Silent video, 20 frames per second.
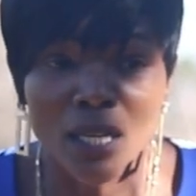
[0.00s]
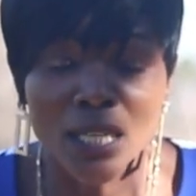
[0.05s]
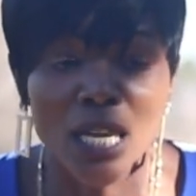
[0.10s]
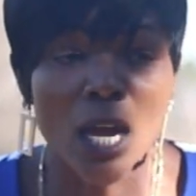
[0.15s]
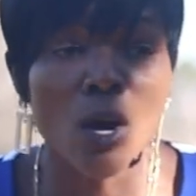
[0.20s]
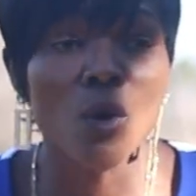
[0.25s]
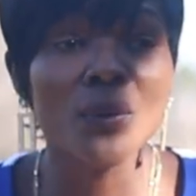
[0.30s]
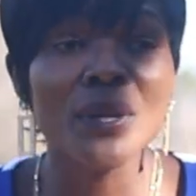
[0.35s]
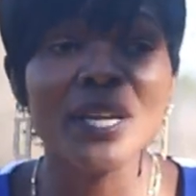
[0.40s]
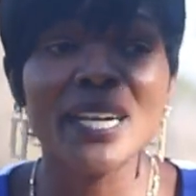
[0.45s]

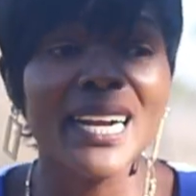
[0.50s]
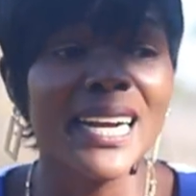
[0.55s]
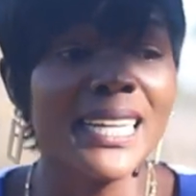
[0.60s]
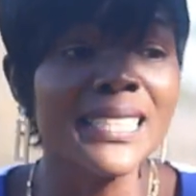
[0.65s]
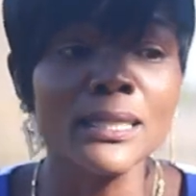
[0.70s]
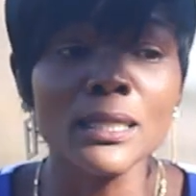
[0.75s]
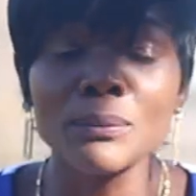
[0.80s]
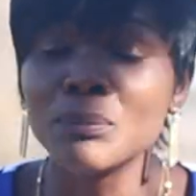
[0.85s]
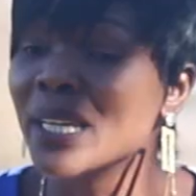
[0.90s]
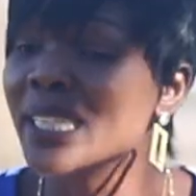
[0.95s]
Now we
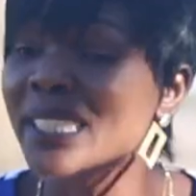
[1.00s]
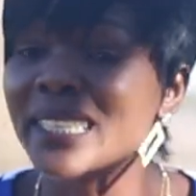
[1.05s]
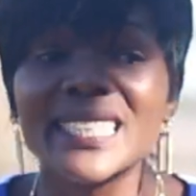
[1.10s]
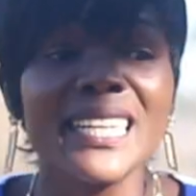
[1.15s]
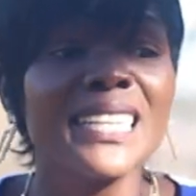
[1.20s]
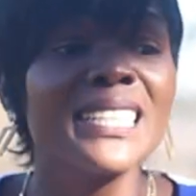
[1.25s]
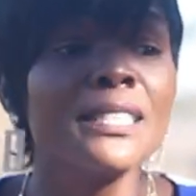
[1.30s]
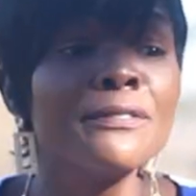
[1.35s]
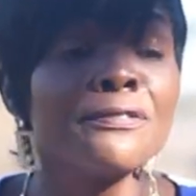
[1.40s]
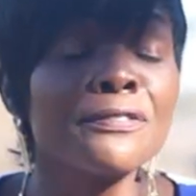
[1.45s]
can't
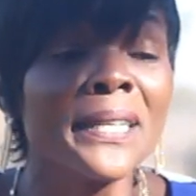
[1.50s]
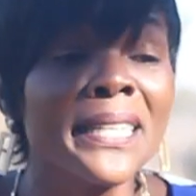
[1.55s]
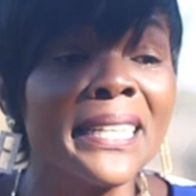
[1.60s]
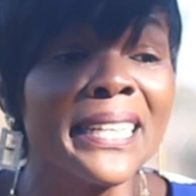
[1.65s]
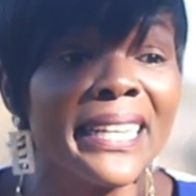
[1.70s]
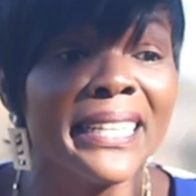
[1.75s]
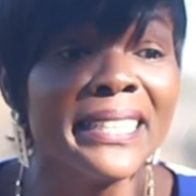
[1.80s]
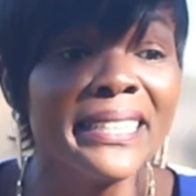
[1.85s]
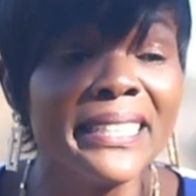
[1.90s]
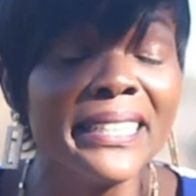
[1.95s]
mention even
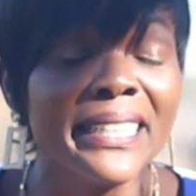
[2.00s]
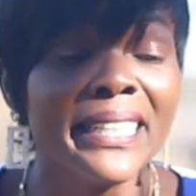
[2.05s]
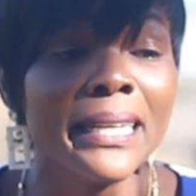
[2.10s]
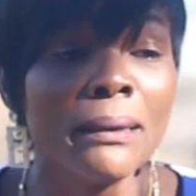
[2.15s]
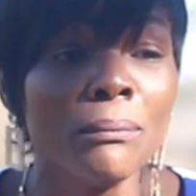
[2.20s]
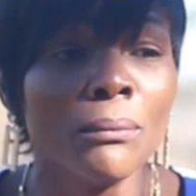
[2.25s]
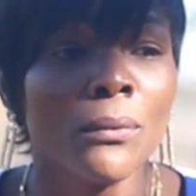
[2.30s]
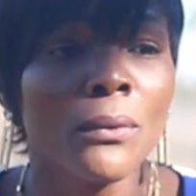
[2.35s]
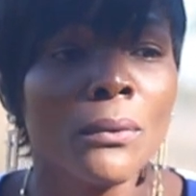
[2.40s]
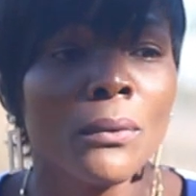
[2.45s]
any
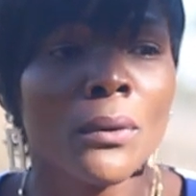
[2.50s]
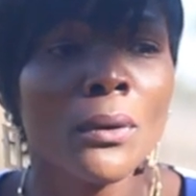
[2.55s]
name.